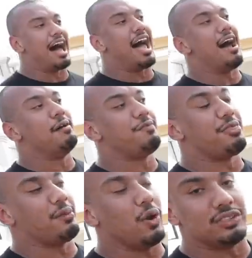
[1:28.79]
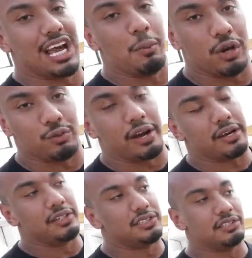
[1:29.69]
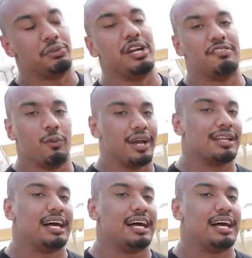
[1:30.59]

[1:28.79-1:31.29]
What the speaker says: I have 3 all-time world records in 3 different weight